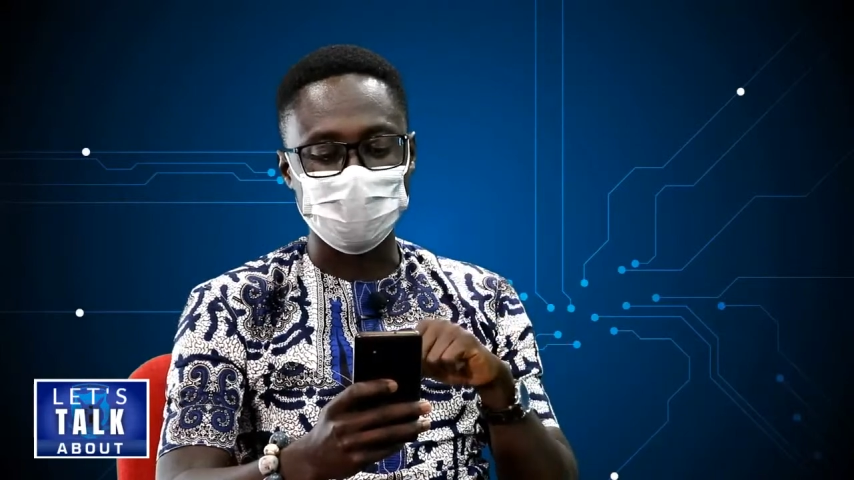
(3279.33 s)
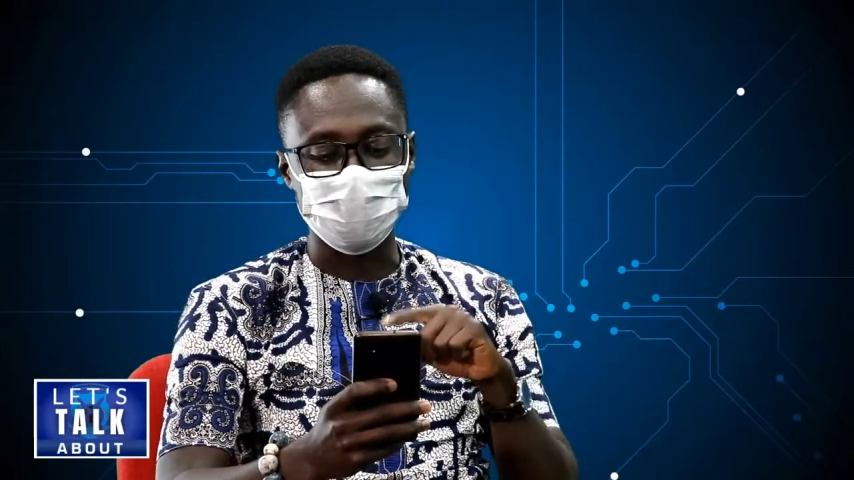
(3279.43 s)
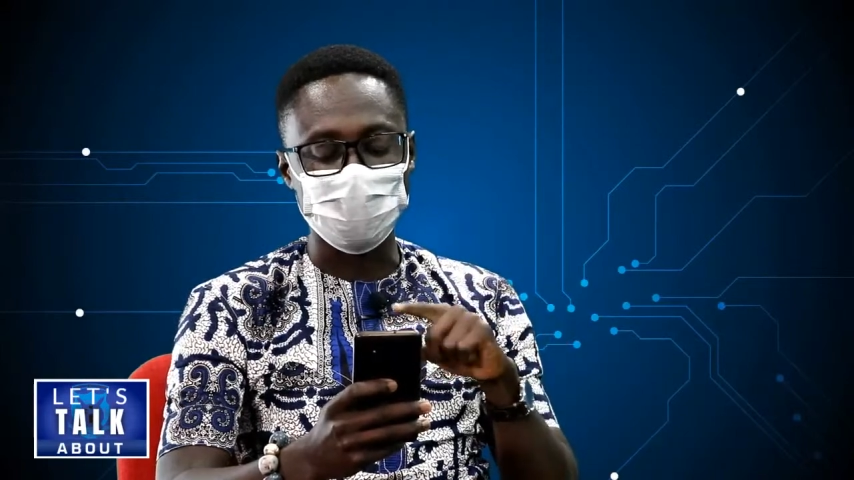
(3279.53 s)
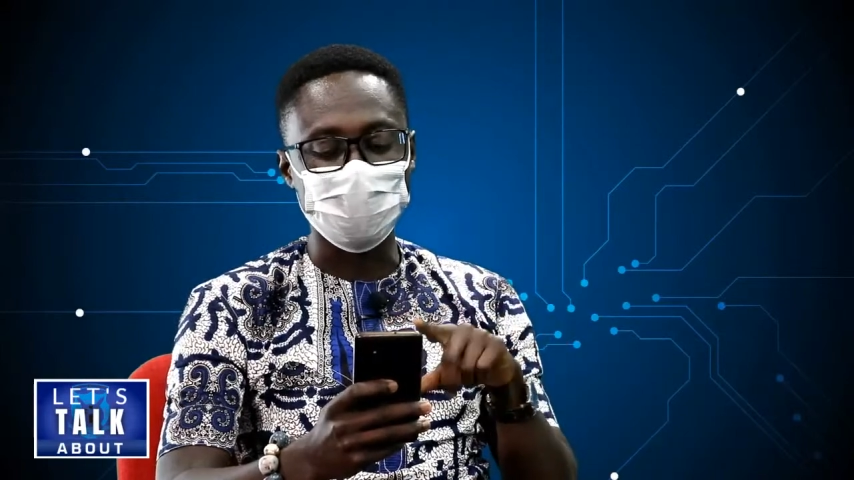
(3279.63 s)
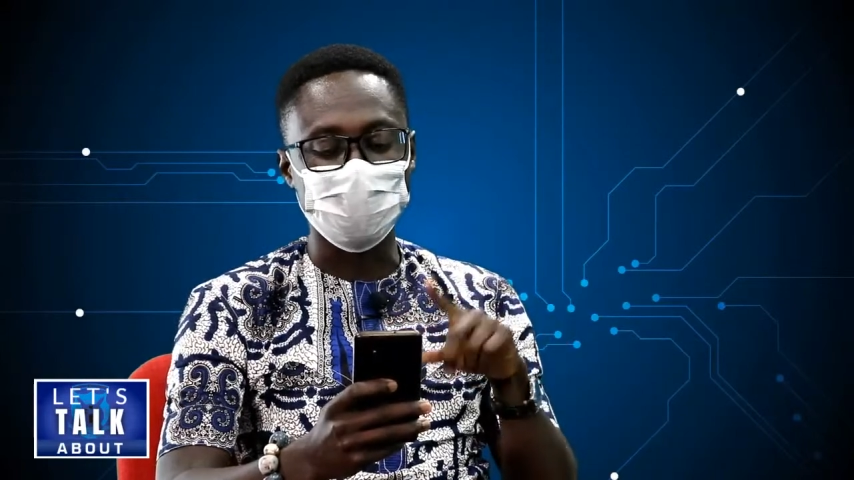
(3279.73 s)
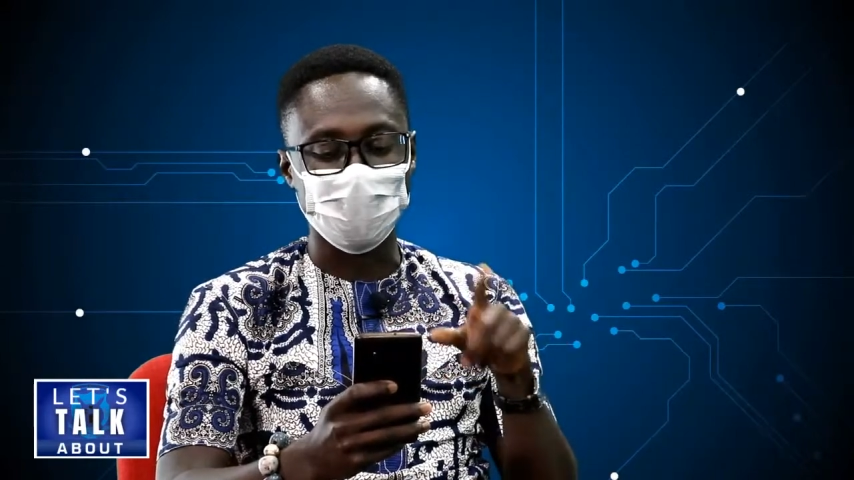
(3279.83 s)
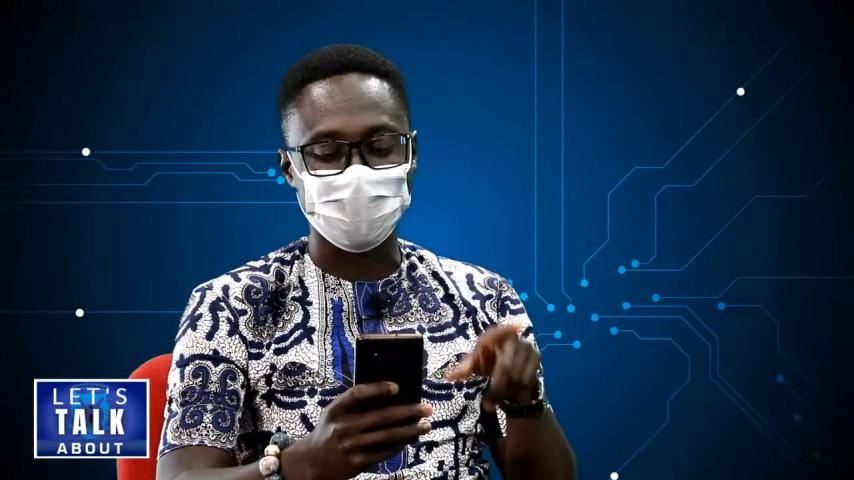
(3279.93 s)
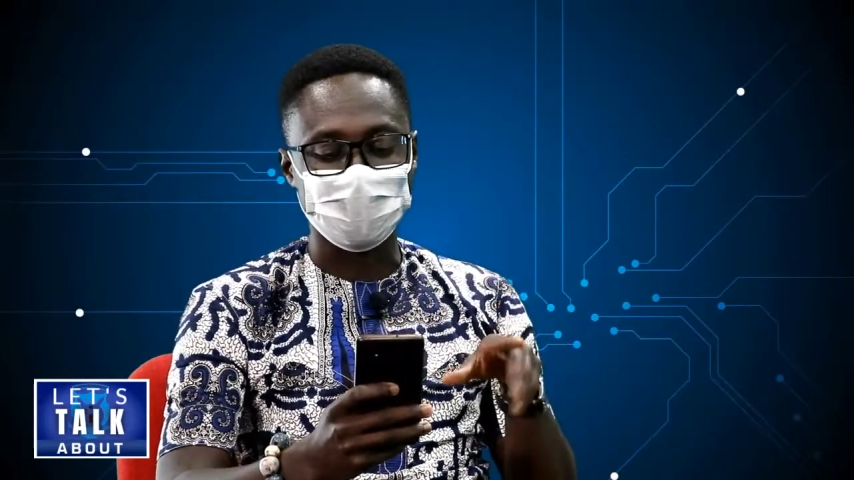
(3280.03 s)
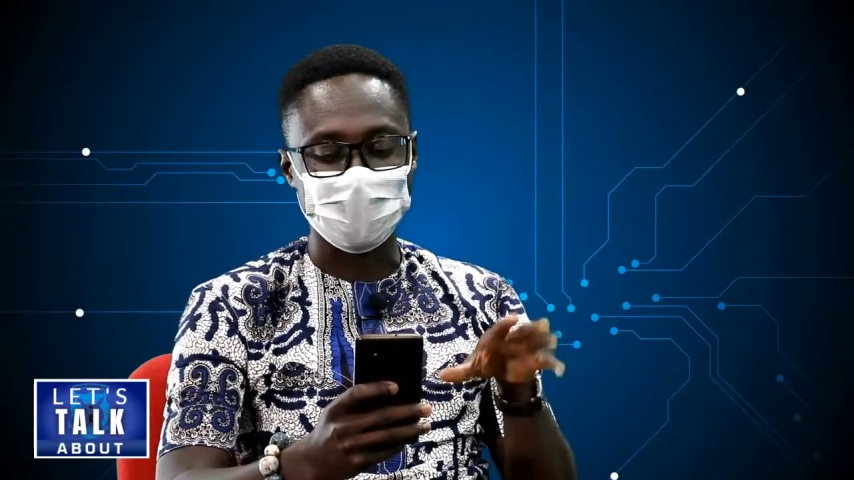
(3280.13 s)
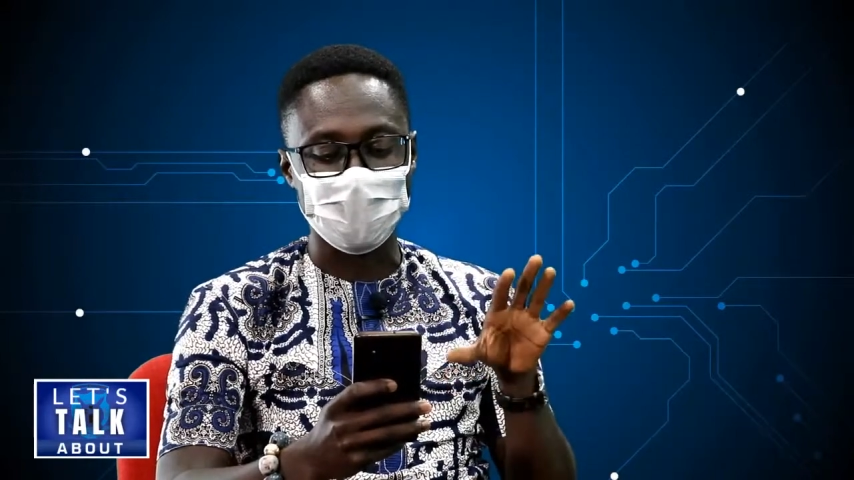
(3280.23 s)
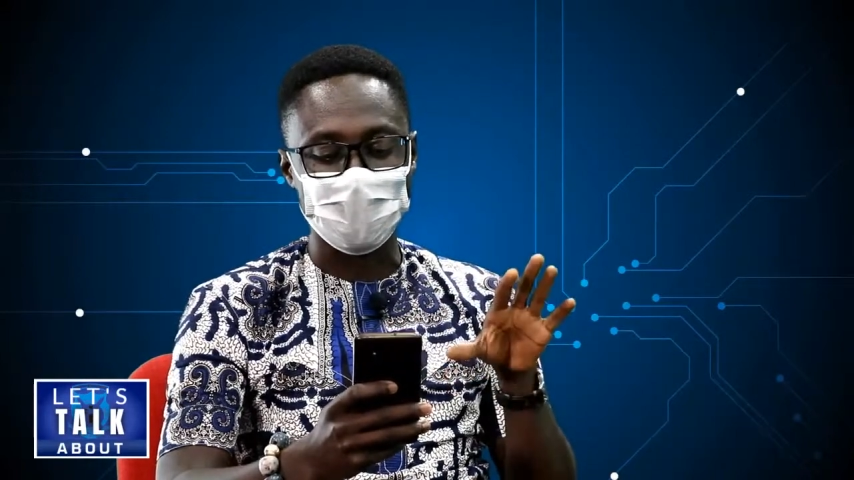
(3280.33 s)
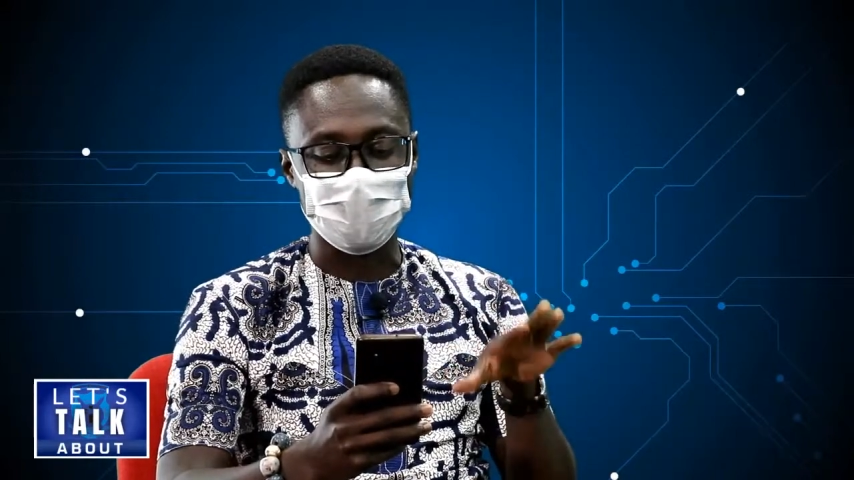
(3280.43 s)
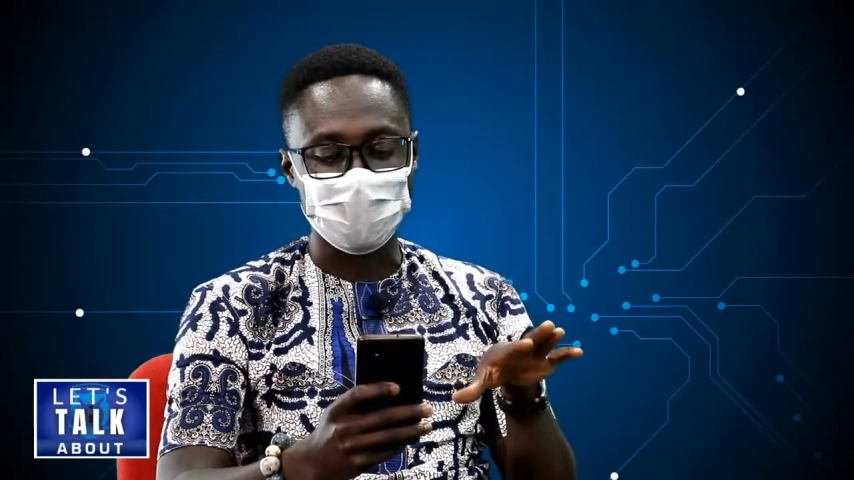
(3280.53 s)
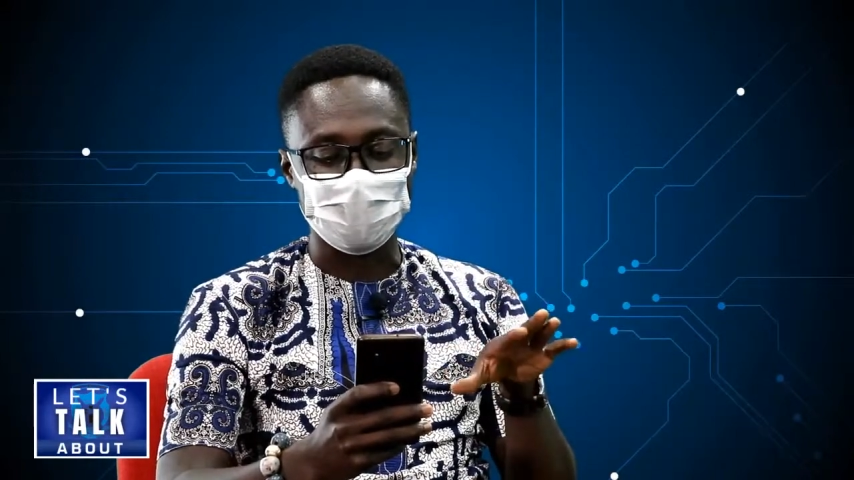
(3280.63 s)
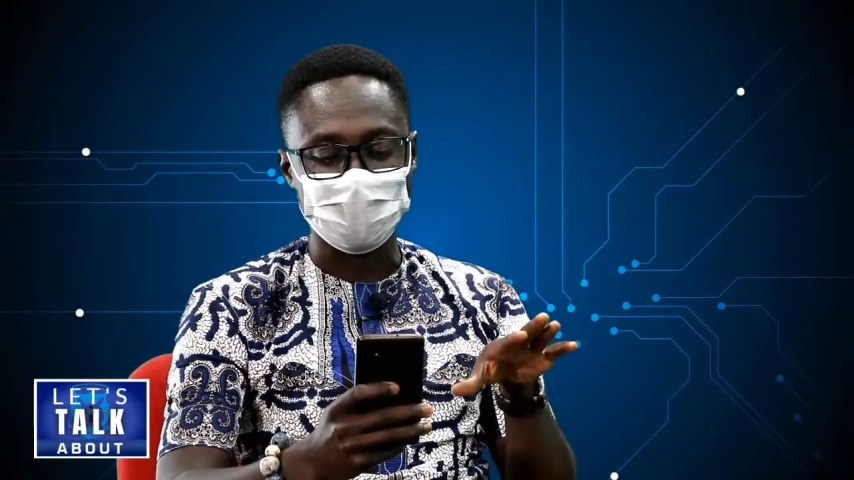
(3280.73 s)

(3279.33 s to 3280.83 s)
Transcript: you want and need.